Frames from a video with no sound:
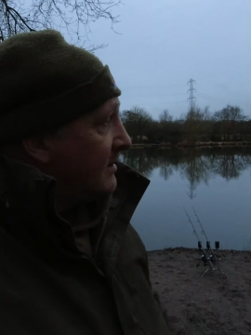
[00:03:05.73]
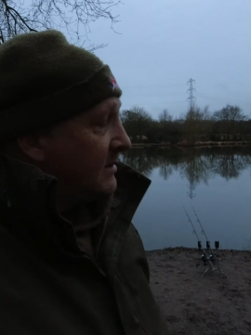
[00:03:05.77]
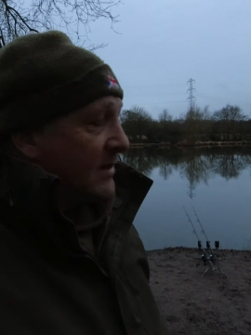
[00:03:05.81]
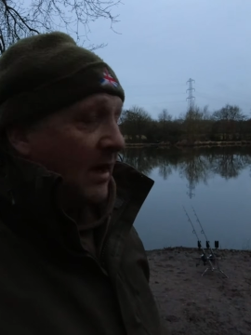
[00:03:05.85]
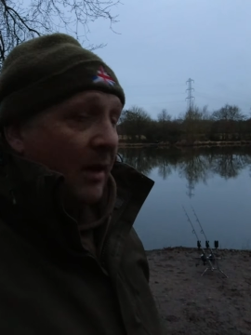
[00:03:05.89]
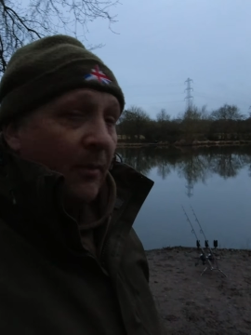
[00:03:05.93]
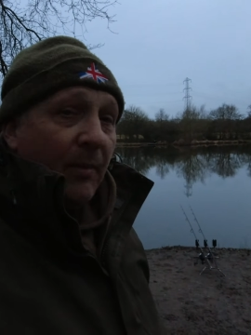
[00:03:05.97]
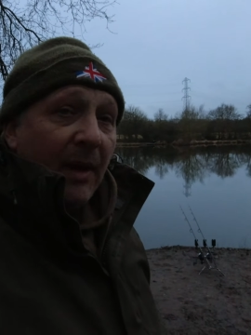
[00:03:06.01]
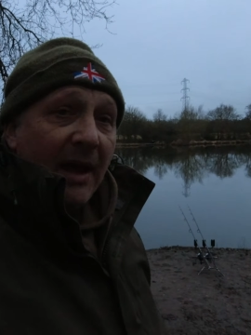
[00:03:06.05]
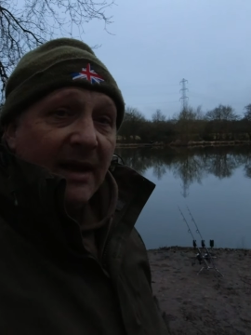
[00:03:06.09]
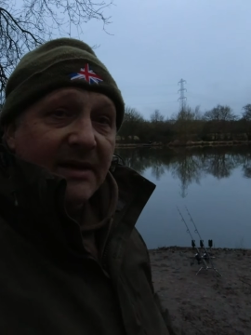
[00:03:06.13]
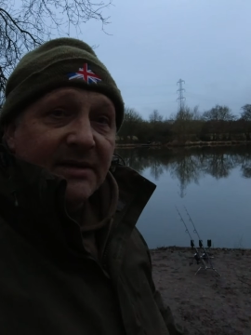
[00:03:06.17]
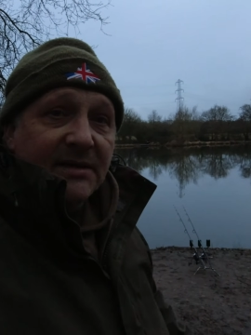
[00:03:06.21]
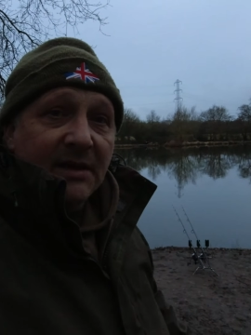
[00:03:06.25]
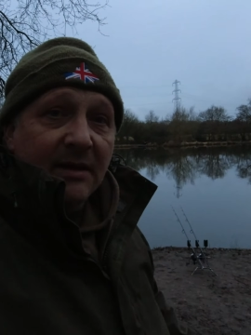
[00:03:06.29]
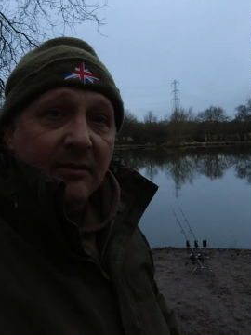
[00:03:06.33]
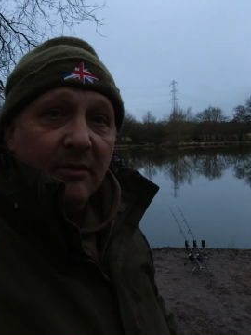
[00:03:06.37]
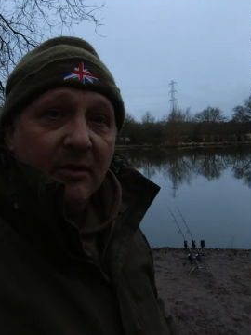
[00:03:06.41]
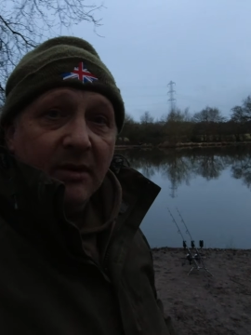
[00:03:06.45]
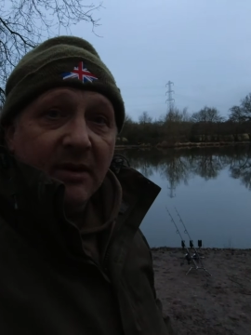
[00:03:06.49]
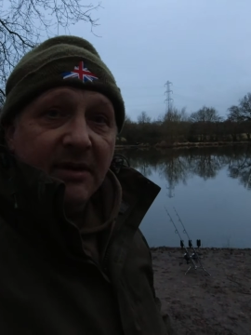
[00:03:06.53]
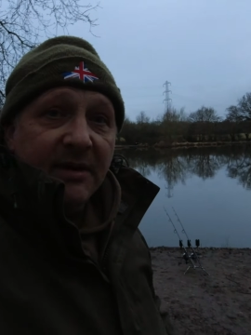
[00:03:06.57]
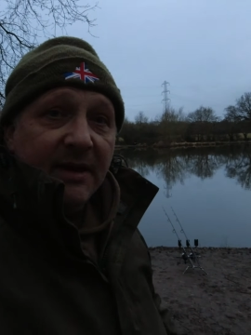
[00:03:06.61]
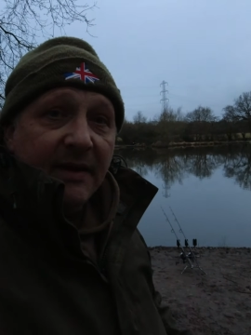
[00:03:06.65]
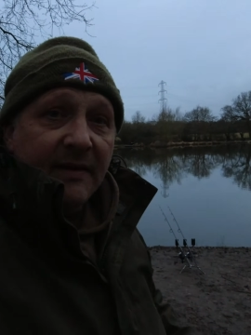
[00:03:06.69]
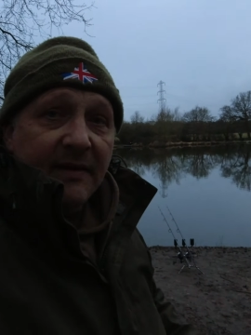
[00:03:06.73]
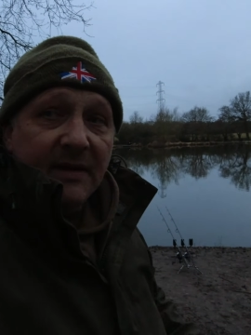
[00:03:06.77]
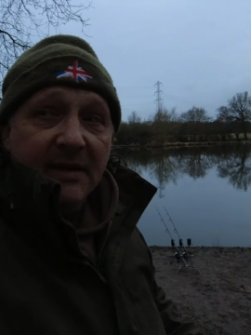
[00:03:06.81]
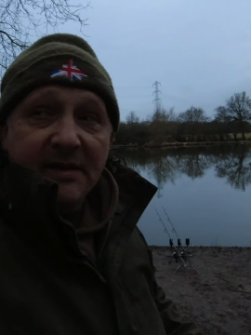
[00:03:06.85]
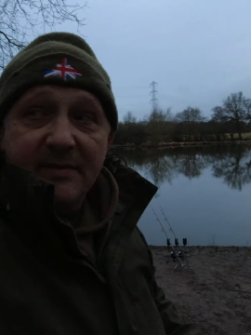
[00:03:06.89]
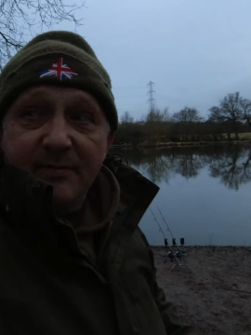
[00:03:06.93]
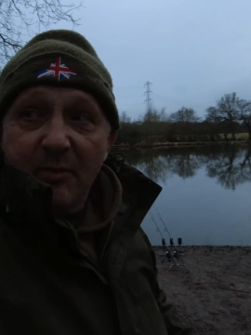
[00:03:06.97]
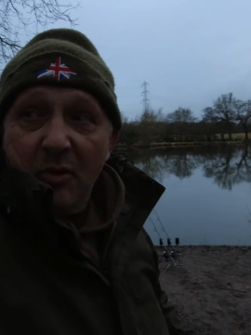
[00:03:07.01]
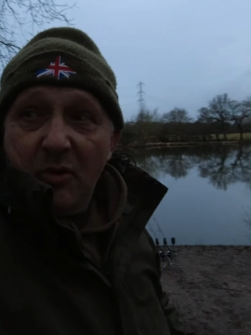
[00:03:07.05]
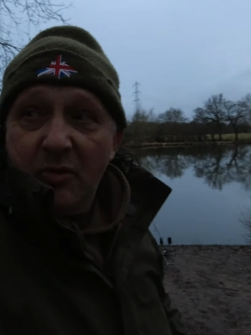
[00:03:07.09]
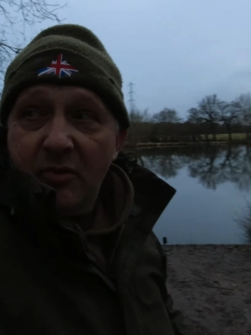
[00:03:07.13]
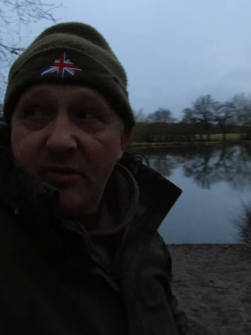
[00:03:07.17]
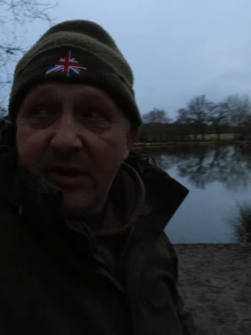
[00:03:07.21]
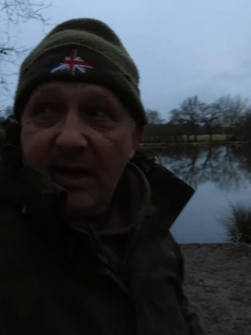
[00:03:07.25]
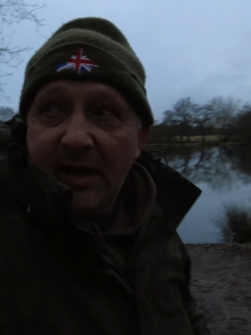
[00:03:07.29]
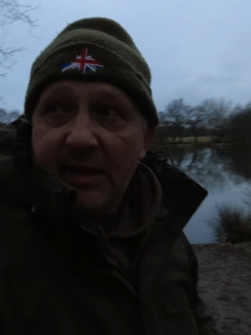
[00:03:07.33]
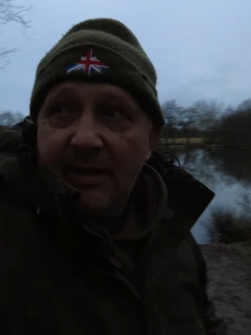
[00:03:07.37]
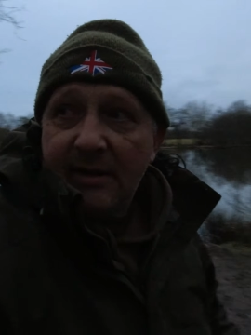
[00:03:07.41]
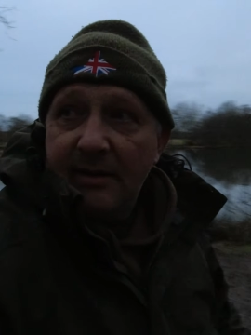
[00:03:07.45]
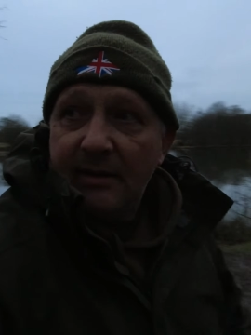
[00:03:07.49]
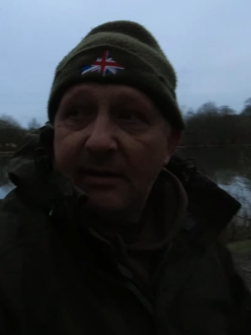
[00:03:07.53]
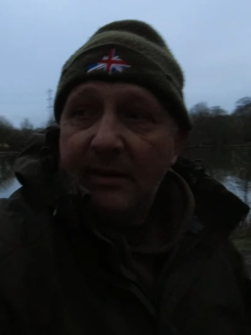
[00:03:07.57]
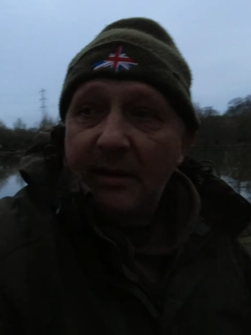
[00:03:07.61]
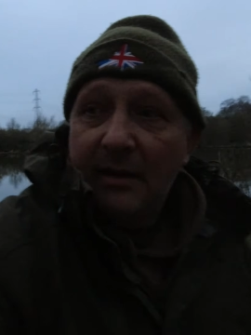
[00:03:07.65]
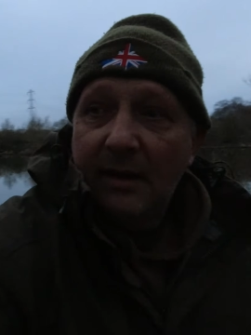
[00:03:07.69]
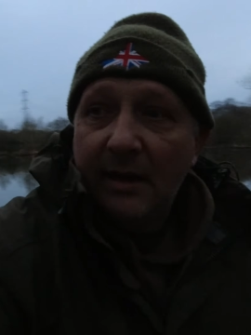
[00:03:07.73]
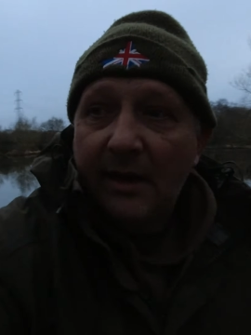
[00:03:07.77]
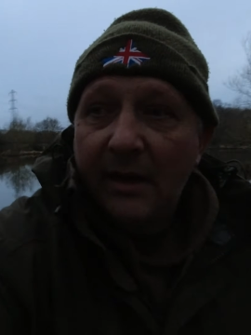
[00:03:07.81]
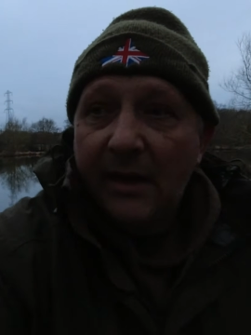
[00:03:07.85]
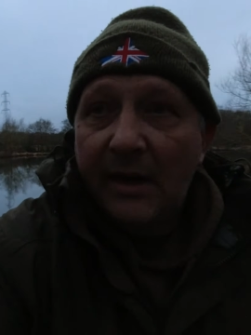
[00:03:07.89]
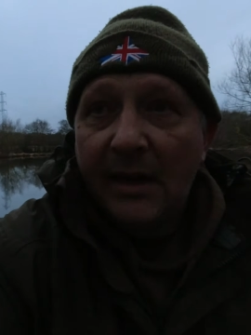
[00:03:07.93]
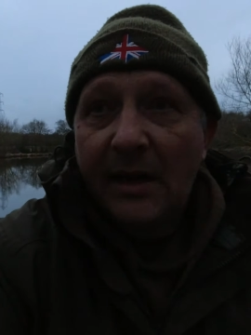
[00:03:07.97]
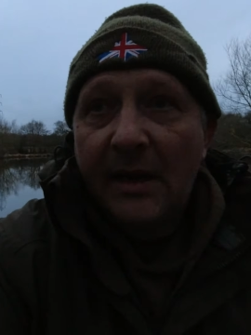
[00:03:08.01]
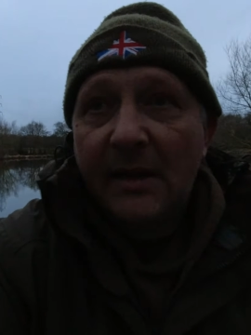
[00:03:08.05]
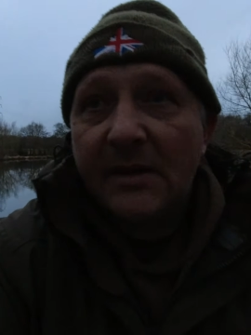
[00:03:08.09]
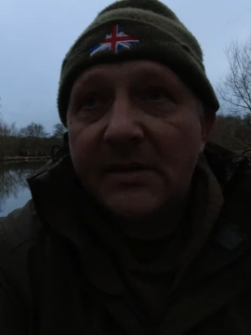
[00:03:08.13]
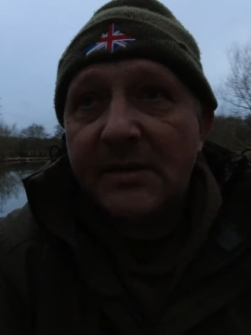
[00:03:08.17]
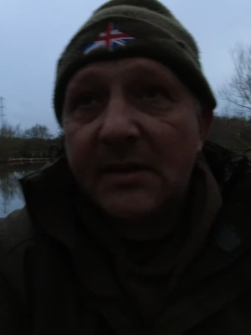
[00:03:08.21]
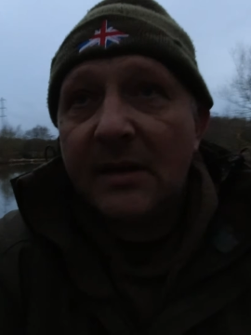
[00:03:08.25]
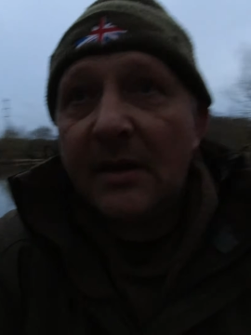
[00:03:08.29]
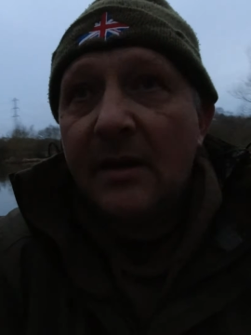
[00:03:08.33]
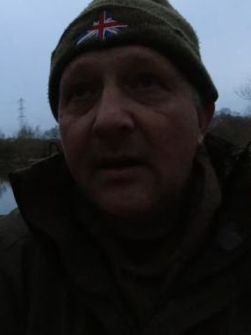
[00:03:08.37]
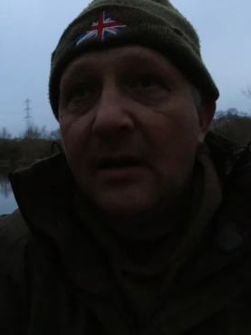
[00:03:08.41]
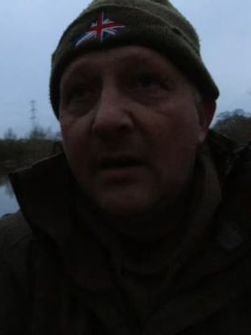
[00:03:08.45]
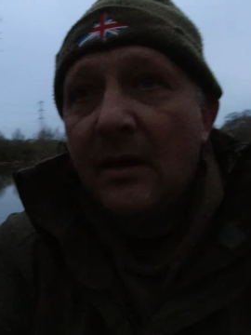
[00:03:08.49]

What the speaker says: So basically what I did this morning is